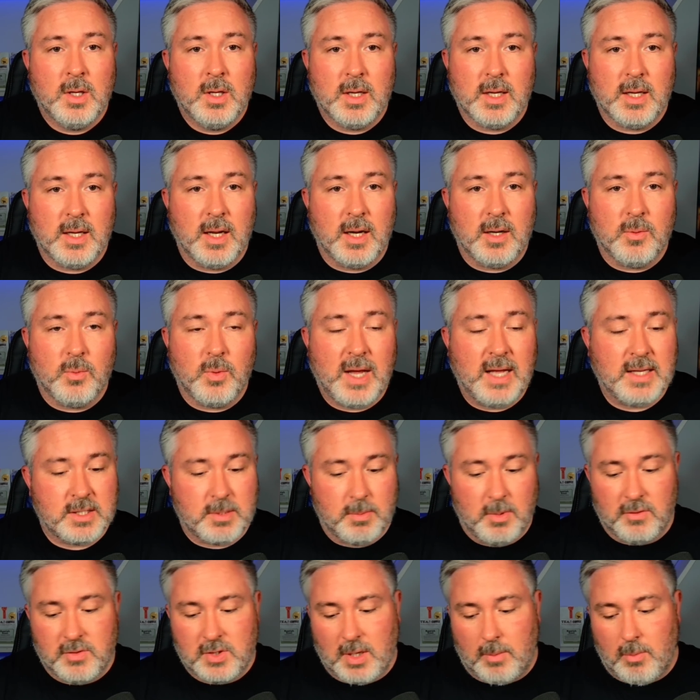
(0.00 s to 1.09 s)
You know, we had to
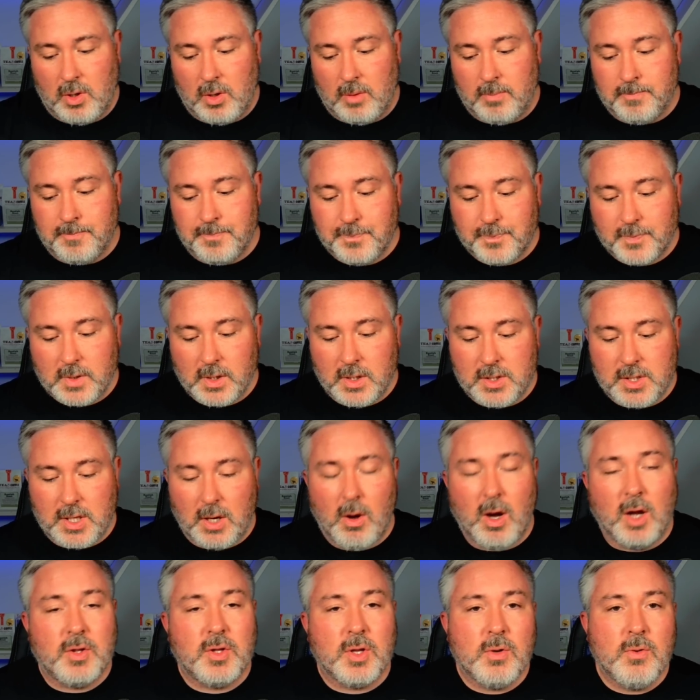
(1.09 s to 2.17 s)
move someone on. So
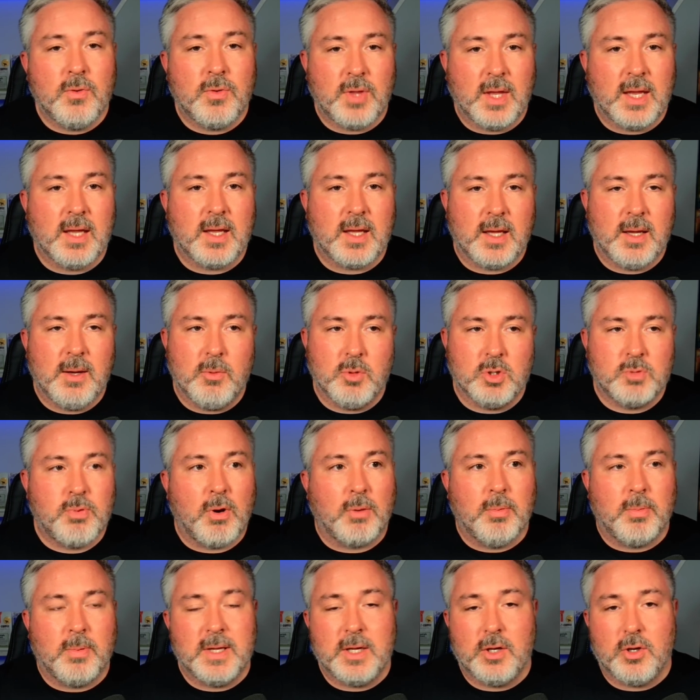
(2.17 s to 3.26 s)
I do think it was
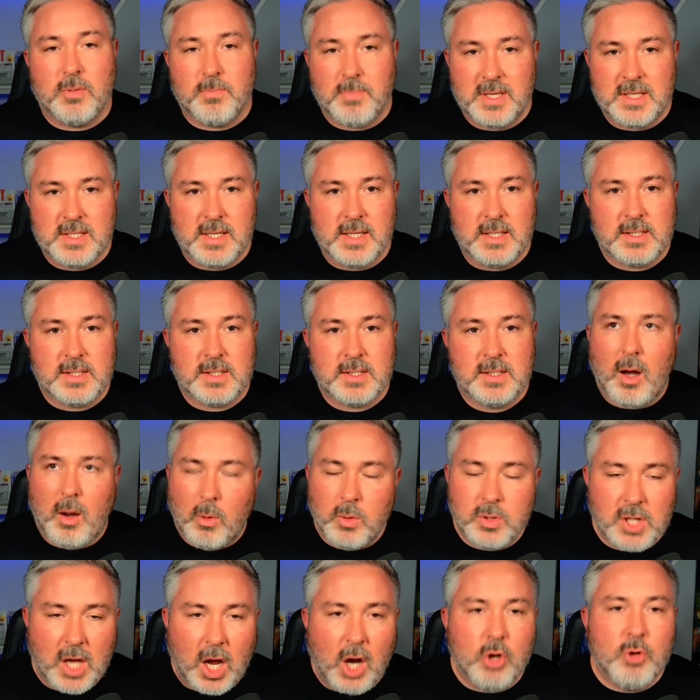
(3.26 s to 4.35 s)
probably good business. I
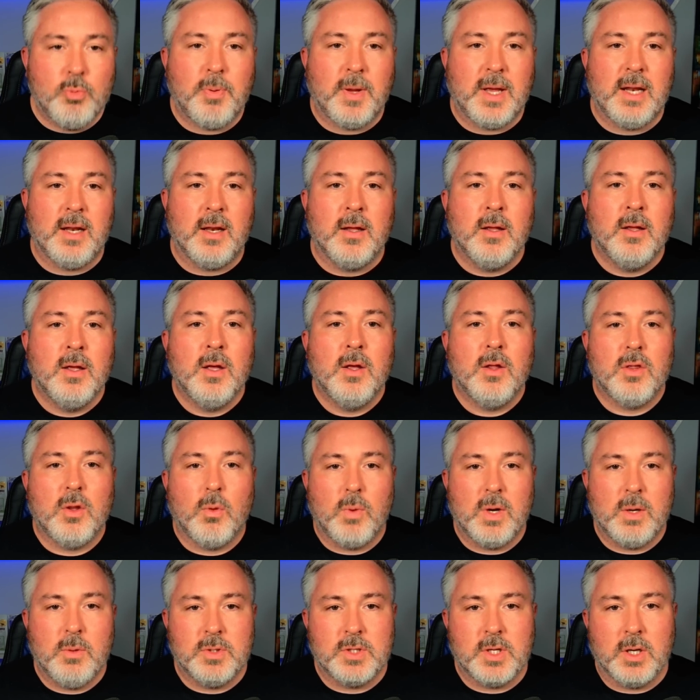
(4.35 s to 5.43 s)
was hoping that
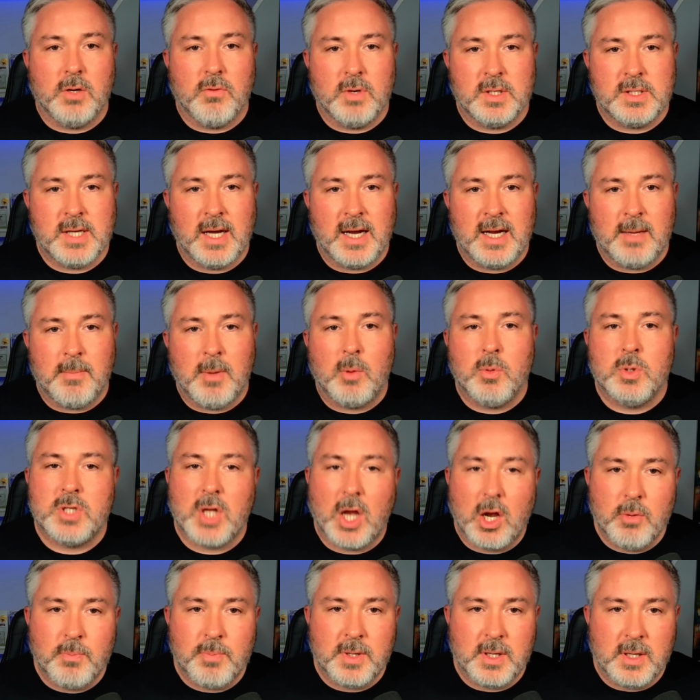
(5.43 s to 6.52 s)
we was going to retain him. I was
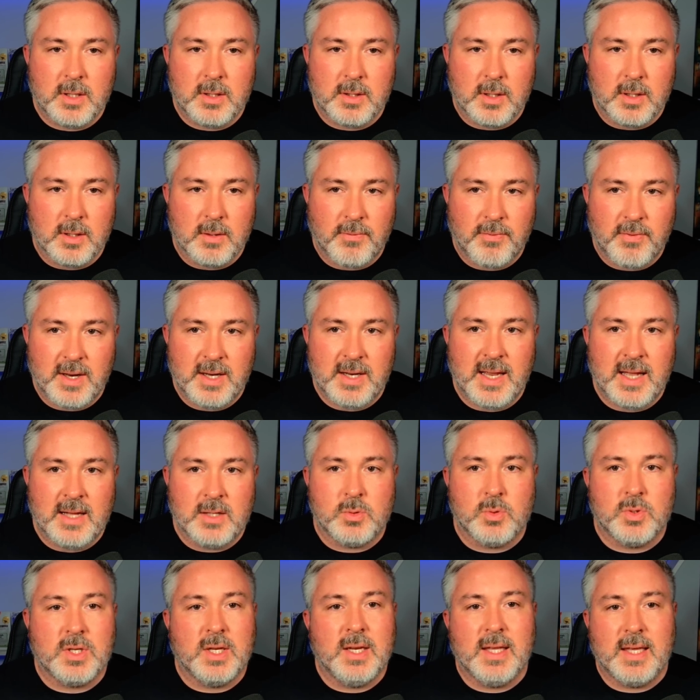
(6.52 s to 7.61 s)
hoping that Flynn Downs
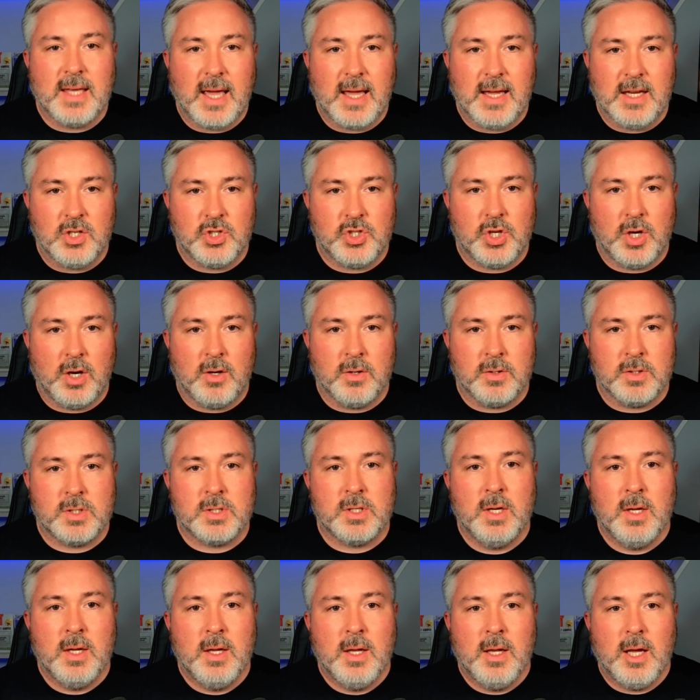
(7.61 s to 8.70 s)
was going to get his chance
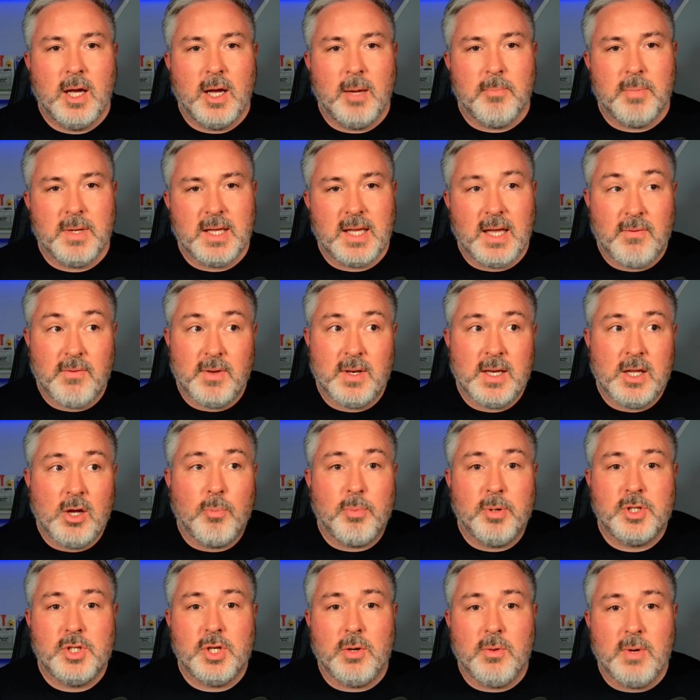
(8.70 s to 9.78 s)
and be given the
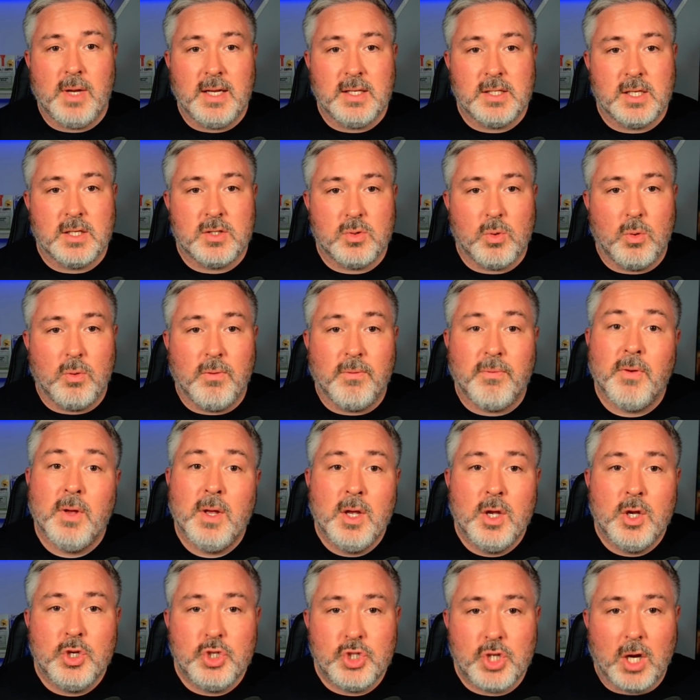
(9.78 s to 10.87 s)
opportunity to sort of
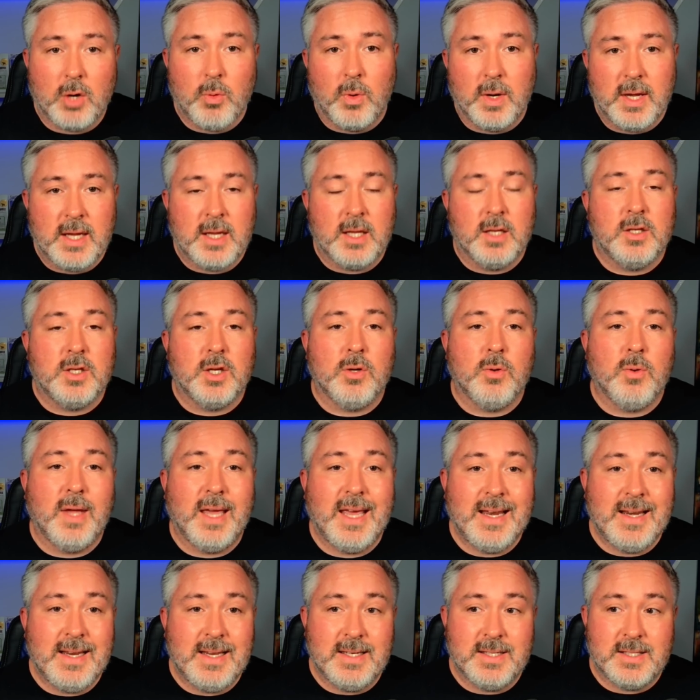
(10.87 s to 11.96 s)
show what he can do
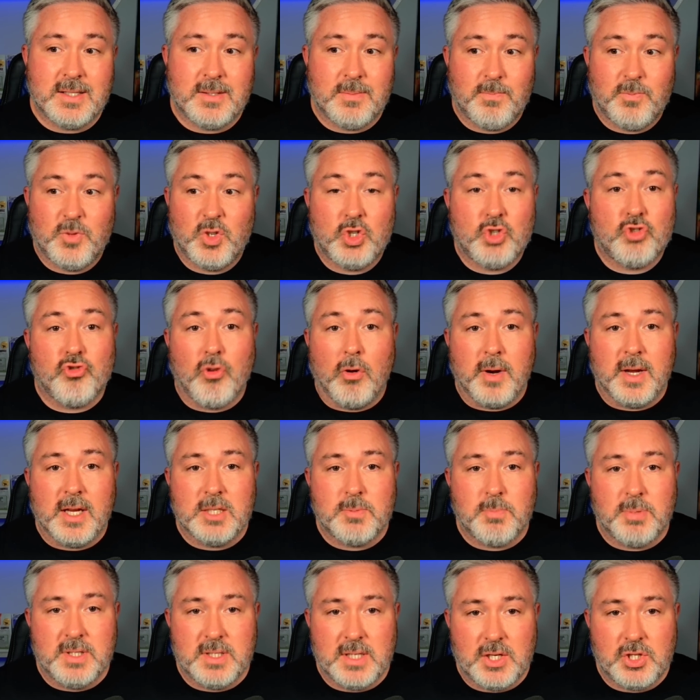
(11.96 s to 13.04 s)
in his
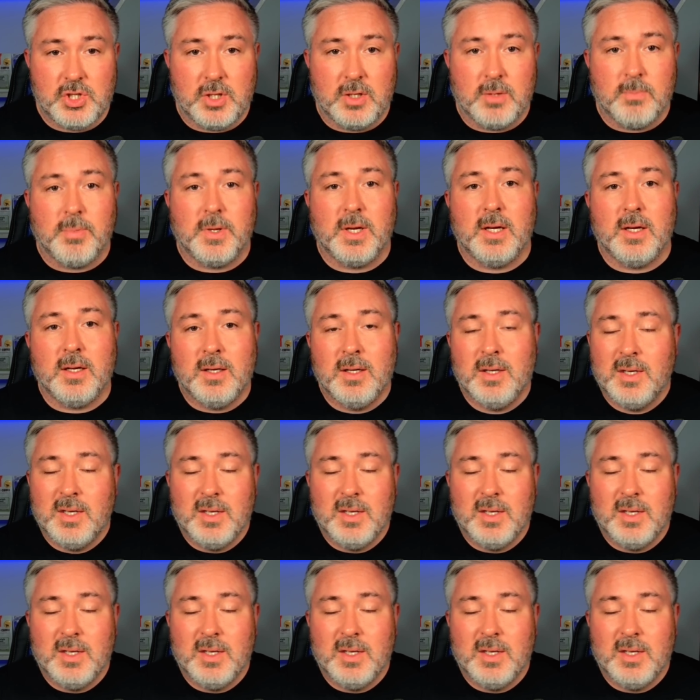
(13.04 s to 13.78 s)
strongest position, but